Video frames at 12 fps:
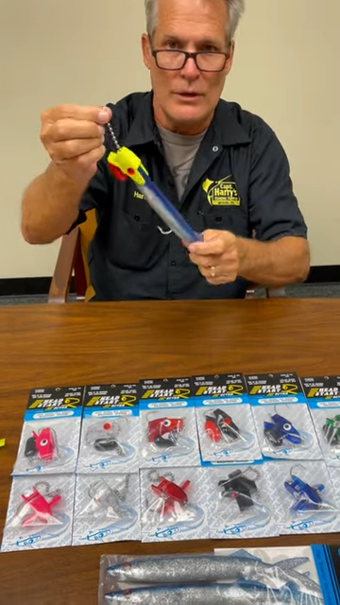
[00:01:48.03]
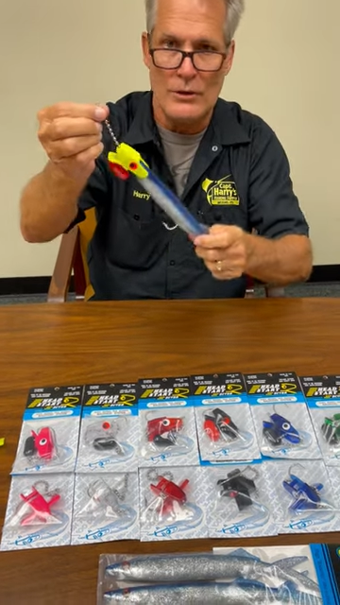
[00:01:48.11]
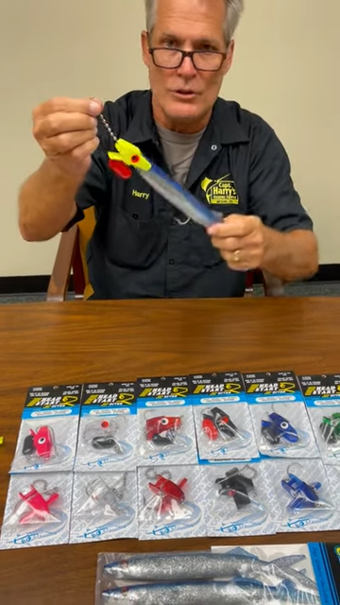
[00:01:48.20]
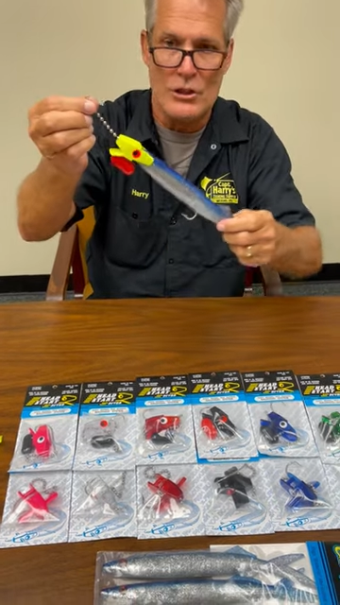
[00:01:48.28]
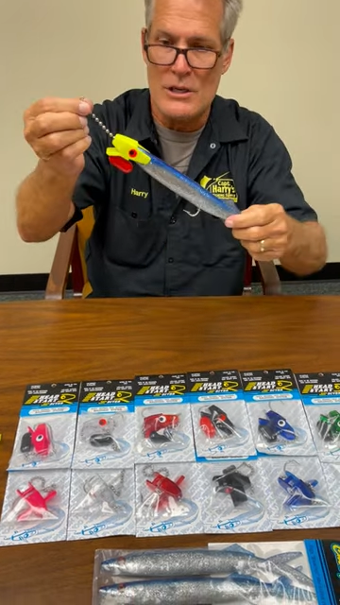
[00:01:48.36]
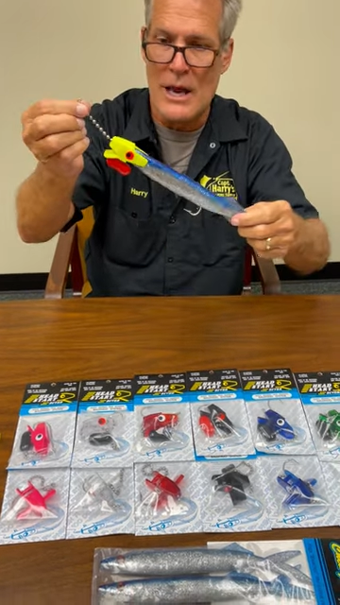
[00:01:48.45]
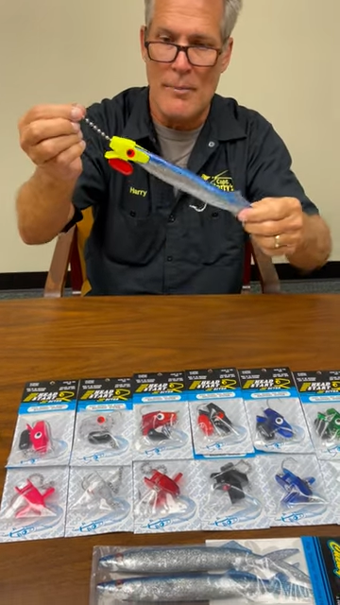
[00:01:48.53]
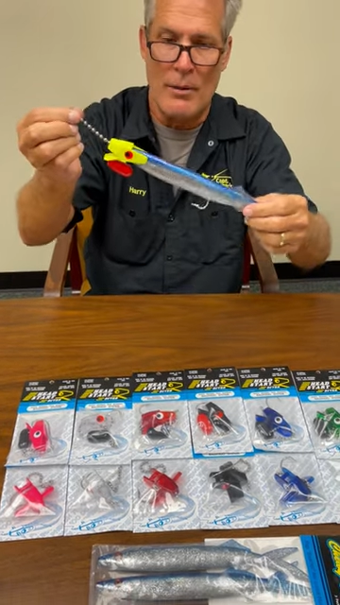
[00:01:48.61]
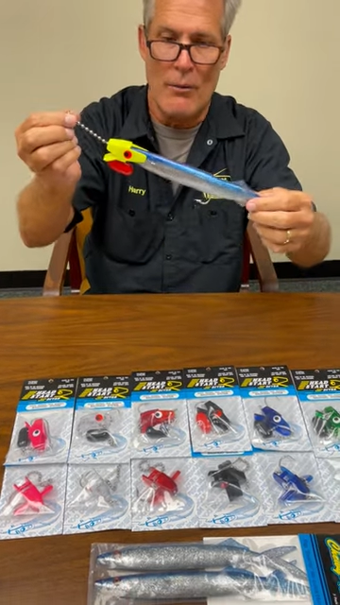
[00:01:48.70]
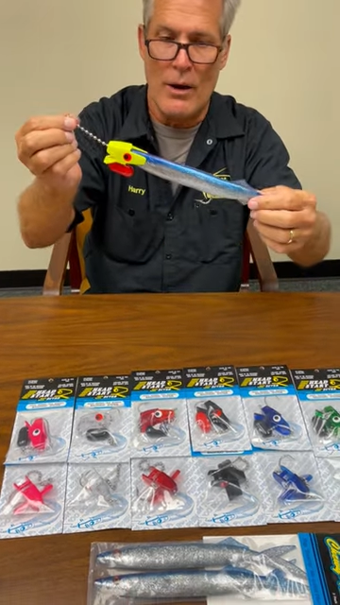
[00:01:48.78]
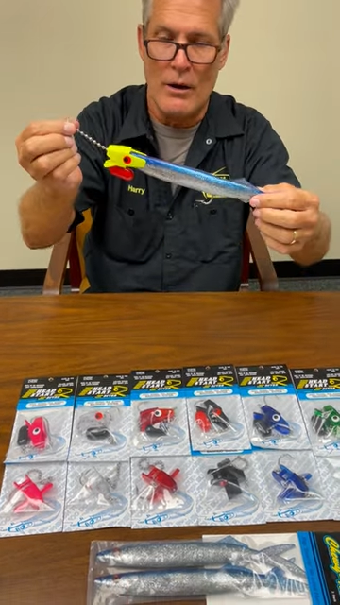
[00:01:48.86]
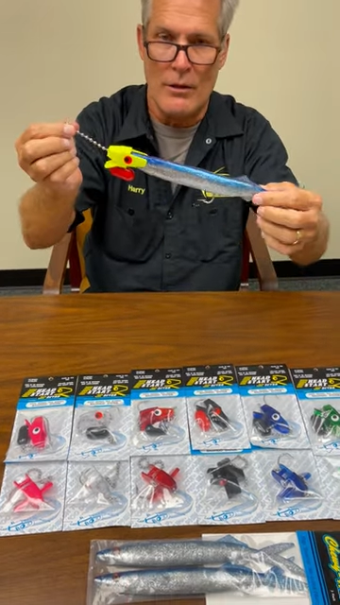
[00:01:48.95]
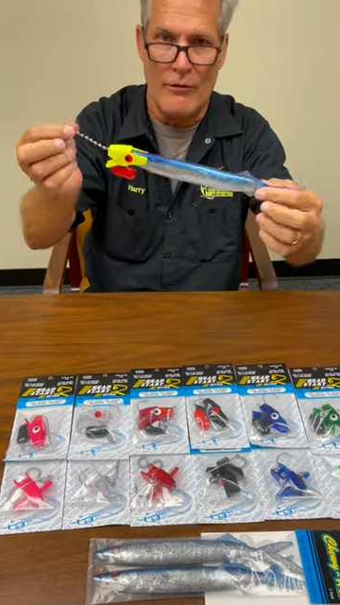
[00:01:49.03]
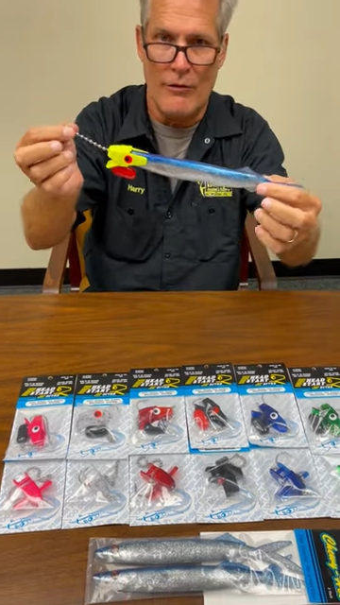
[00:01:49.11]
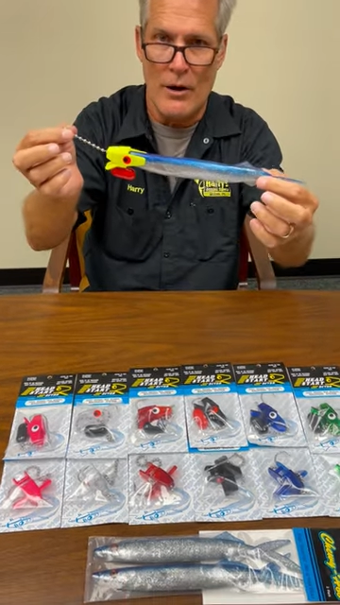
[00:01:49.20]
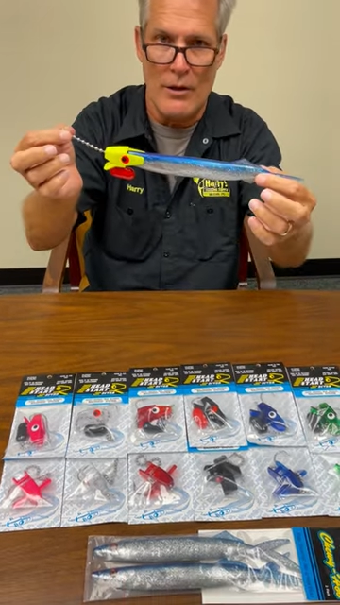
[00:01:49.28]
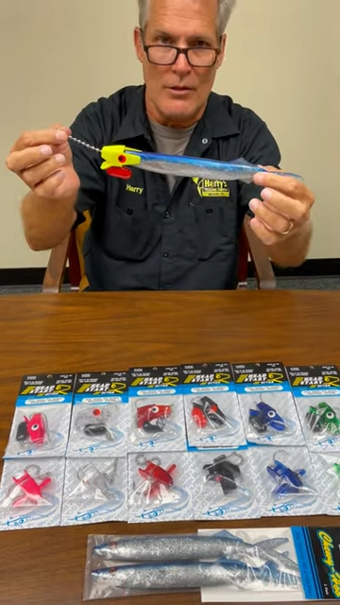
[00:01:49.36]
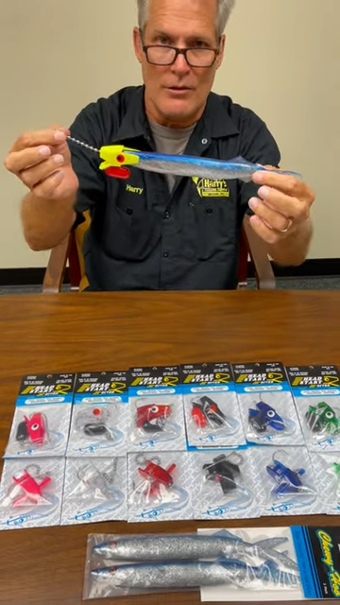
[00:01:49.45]
and just snap it right on the
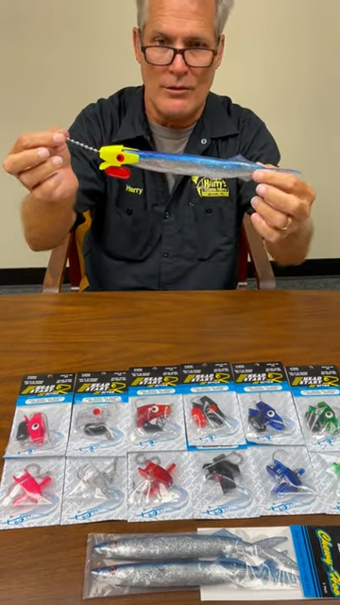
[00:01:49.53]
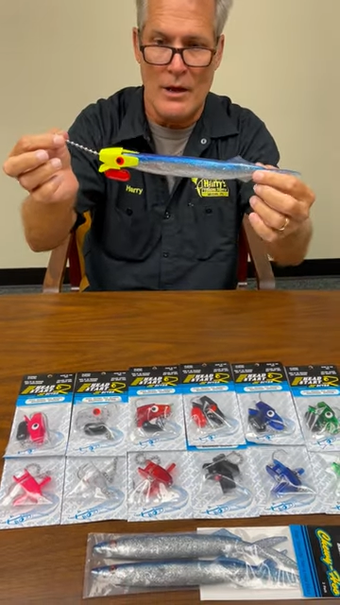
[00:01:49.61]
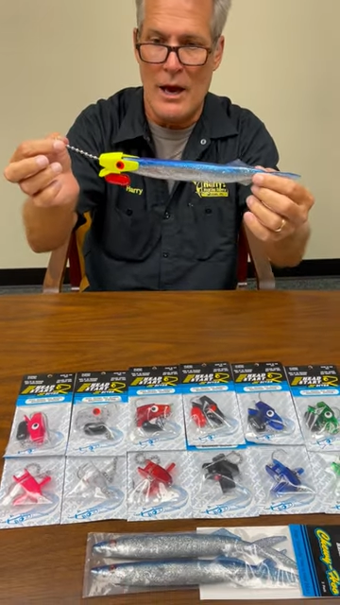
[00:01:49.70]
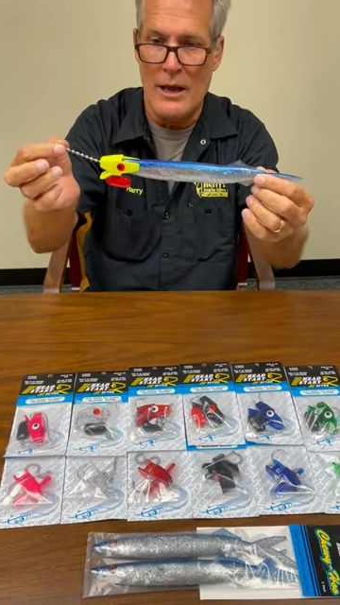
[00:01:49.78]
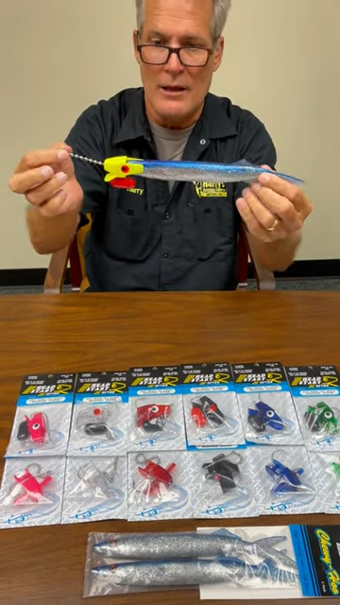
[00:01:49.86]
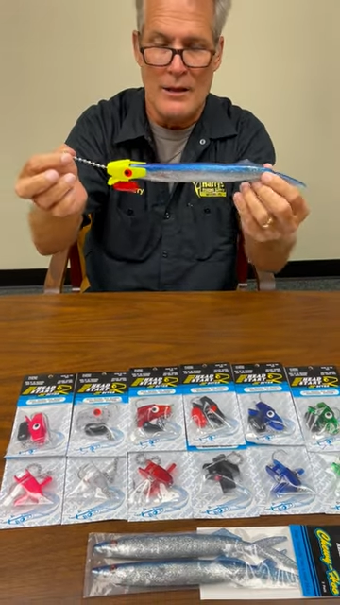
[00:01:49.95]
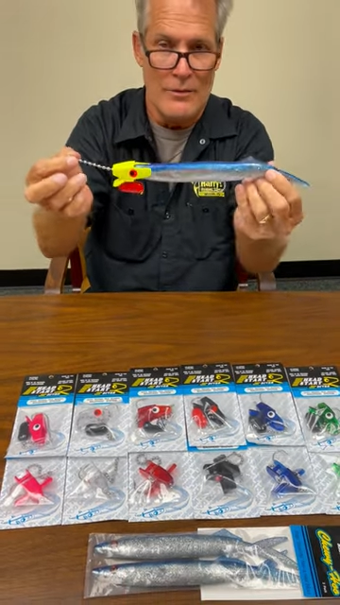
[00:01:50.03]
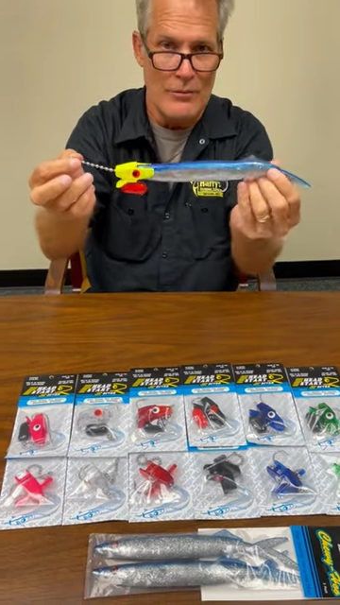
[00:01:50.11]
front of this guy.